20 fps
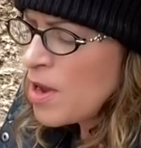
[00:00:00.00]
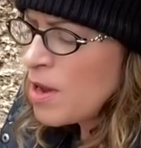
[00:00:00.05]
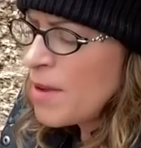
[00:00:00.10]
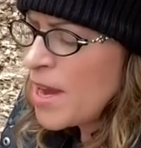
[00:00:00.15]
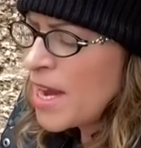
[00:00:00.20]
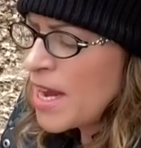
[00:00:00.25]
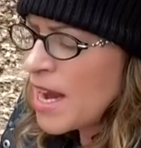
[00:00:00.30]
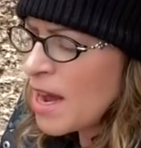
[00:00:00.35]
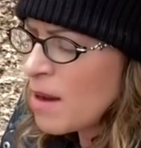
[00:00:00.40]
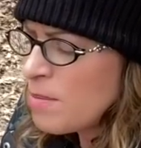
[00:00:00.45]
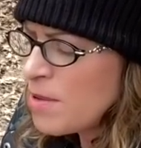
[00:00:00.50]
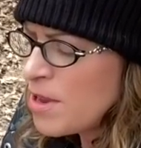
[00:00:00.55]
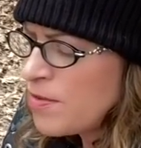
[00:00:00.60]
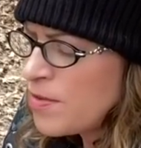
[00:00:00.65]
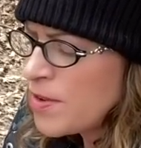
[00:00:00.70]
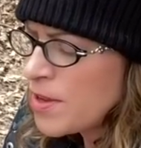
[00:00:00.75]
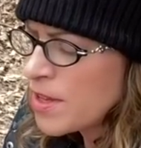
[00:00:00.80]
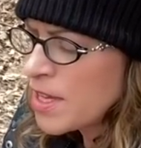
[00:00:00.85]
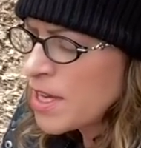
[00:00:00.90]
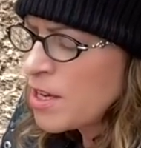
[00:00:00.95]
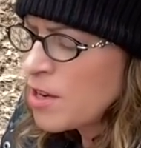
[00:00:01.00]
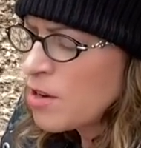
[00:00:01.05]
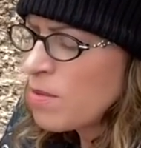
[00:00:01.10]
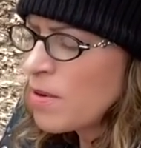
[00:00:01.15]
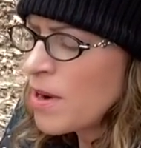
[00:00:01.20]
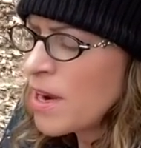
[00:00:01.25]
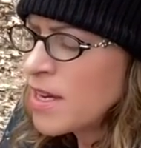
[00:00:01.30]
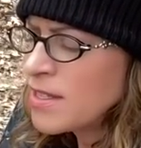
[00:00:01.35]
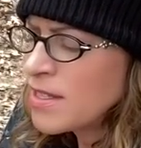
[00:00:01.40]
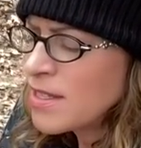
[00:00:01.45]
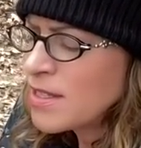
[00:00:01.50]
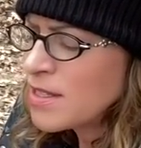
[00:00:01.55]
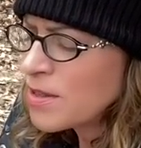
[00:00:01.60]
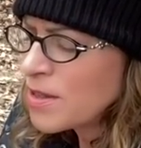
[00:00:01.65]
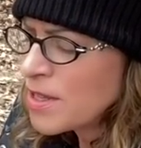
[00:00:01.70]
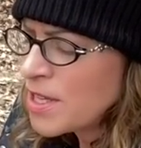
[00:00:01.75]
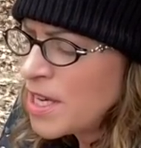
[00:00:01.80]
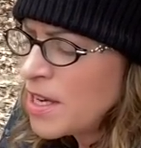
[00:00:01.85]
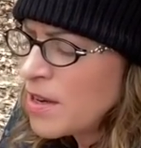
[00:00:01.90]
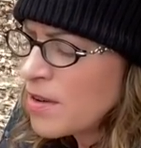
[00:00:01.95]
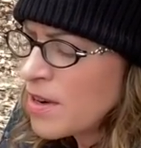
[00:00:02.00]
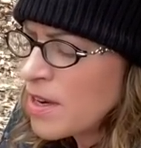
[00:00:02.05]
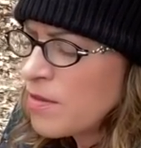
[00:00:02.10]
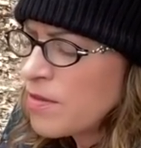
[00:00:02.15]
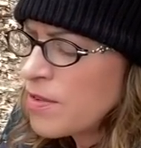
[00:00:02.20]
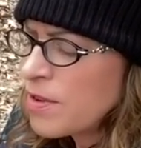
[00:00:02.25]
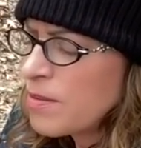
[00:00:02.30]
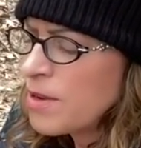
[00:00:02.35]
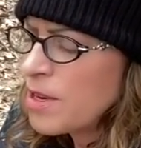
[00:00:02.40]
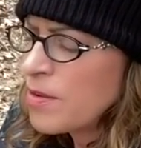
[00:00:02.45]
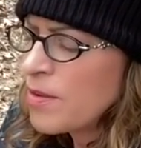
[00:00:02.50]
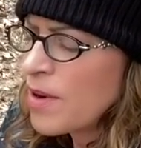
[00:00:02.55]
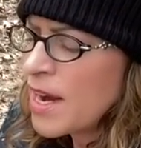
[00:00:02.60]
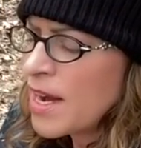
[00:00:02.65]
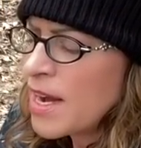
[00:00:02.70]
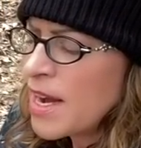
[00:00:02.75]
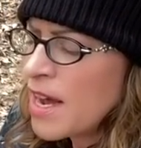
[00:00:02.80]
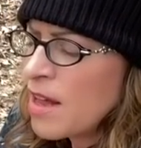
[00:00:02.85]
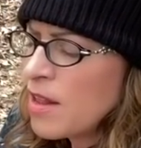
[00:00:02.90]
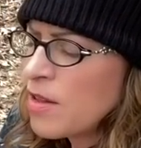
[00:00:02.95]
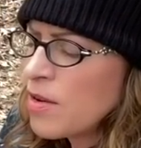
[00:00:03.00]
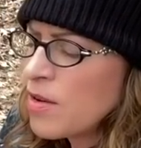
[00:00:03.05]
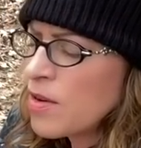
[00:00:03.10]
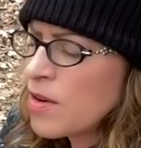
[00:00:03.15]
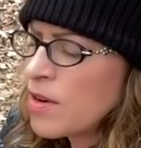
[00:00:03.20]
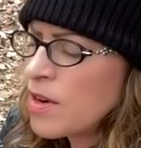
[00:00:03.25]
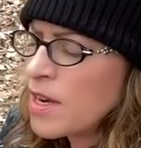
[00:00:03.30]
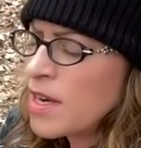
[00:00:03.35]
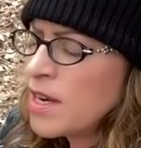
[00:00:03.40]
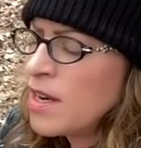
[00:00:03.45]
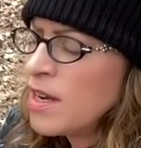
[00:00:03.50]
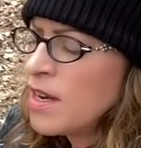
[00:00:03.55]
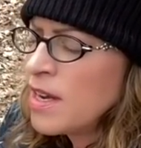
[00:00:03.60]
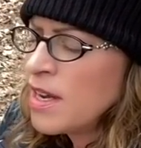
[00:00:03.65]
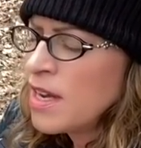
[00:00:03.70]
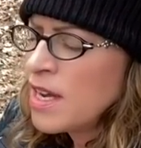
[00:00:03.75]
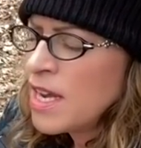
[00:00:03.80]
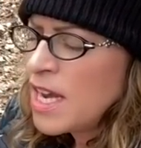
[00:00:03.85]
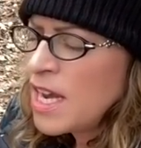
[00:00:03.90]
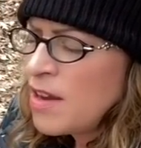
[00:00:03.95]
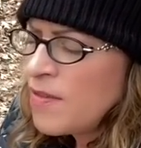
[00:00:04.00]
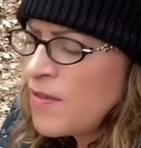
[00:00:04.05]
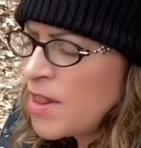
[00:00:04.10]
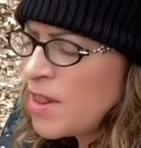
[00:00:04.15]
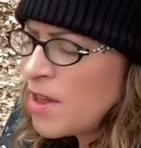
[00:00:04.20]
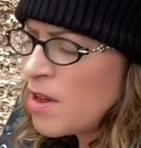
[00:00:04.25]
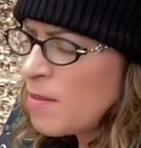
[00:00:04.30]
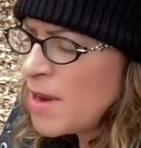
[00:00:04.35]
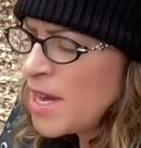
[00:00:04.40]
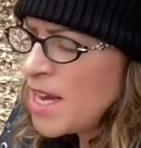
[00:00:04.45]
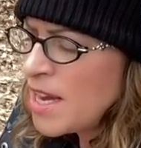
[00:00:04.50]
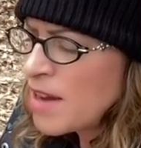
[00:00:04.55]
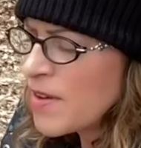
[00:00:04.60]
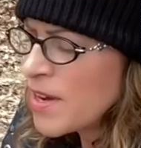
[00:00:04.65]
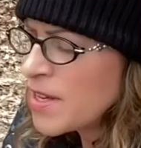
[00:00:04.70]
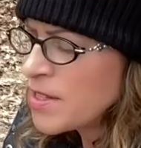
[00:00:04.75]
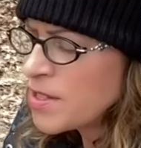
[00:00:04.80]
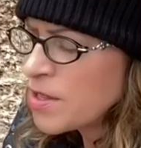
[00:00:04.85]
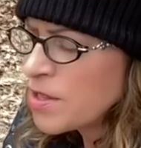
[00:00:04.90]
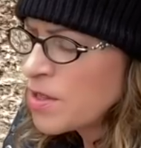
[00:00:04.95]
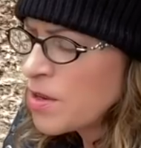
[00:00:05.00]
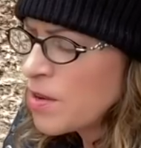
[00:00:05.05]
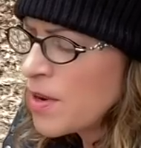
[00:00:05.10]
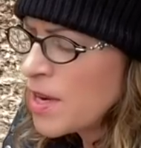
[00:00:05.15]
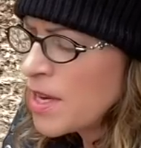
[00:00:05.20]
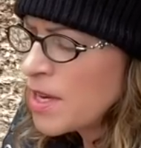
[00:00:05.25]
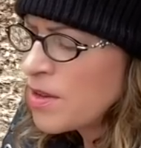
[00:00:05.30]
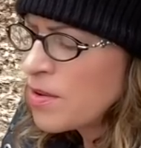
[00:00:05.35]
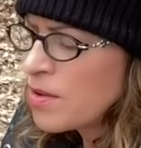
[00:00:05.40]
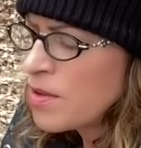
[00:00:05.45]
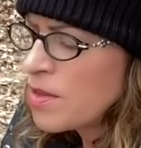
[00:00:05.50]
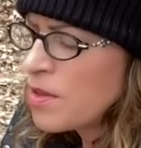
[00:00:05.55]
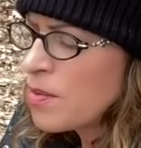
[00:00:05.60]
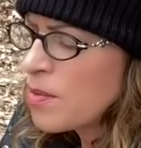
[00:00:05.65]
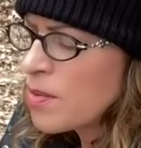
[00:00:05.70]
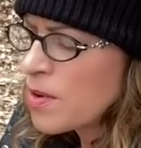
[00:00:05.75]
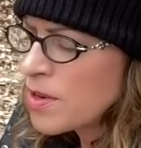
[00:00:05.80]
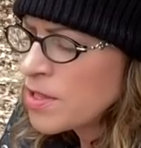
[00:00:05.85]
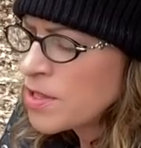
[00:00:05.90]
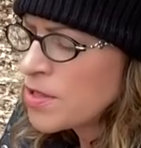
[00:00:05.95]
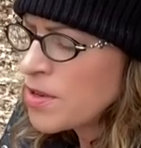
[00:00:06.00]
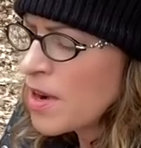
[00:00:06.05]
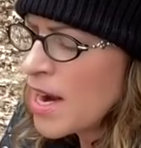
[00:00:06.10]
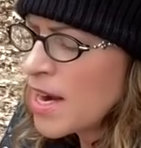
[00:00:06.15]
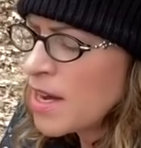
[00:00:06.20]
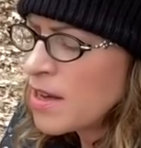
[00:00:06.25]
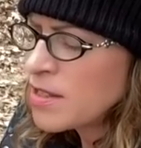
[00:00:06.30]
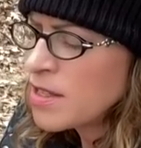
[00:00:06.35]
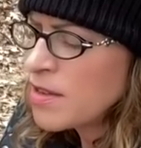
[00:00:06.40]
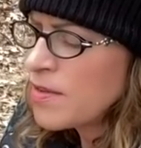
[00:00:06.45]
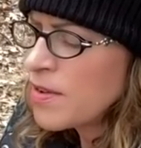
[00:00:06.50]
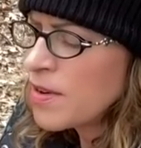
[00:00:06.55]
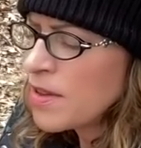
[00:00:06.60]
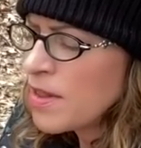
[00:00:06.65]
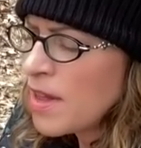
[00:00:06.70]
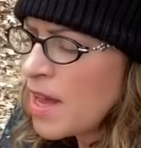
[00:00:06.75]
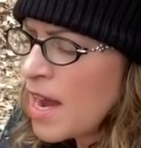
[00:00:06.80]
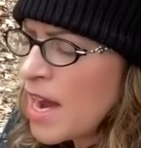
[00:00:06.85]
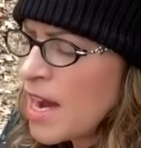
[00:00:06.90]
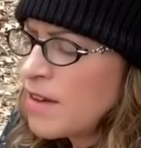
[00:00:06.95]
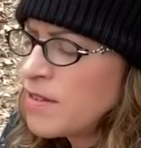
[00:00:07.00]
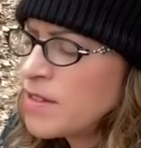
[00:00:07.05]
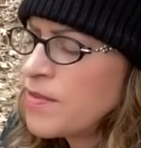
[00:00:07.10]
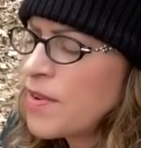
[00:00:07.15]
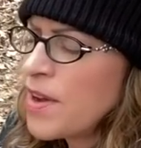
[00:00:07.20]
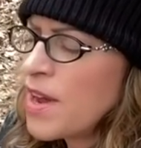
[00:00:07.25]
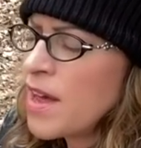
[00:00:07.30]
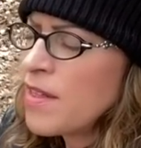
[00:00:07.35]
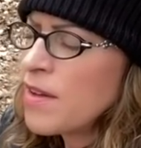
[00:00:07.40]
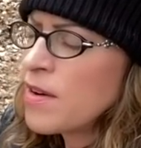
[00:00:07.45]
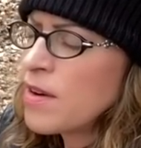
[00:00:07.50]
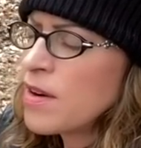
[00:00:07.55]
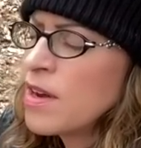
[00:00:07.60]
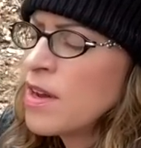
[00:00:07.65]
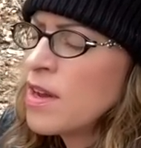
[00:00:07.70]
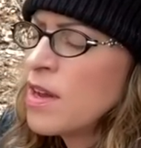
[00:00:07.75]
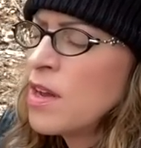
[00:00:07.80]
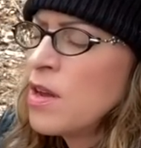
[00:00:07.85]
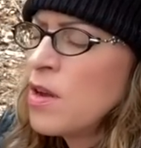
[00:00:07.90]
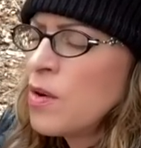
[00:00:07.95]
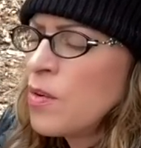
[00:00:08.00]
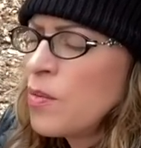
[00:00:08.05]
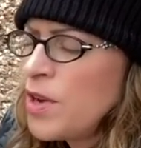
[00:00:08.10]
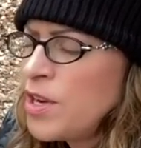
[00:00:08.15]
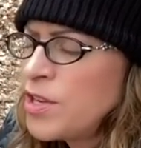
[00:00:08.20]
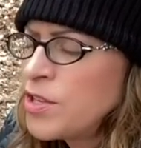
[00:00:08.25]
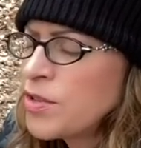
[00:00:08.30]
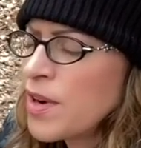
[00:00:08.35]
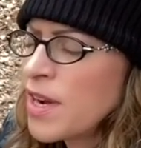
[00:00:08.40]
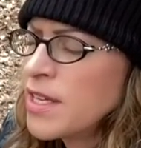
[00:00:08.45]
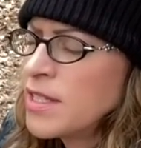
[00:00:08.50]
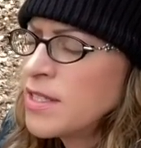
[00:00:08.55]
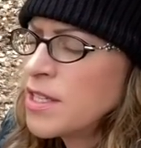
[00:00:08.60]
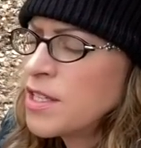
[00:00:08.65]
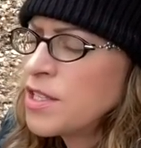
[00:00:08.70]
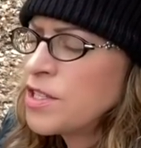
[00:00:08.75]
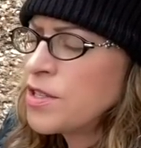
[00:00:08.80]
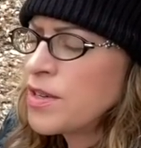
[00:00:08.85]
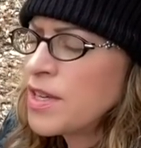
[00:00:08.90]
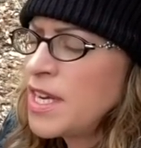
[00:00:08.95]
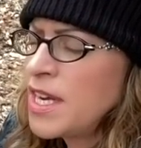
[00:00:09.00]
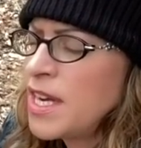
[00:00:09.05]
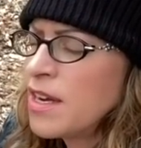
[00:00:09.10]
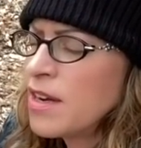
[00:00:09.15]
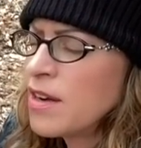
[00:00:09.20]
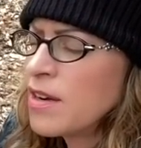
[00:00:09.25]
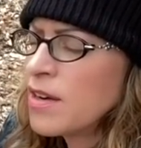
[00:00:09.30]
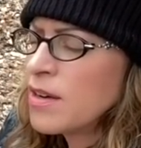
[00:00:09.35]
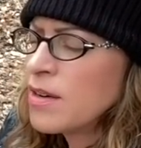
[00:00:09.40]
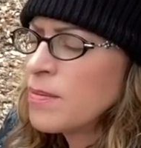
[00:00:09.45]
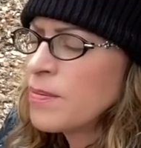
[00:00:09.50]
may not be feeling your presence or hearing from you right now, Lord. And even though many of us are going through the worst trials of our lives, Father, we trust that you're here.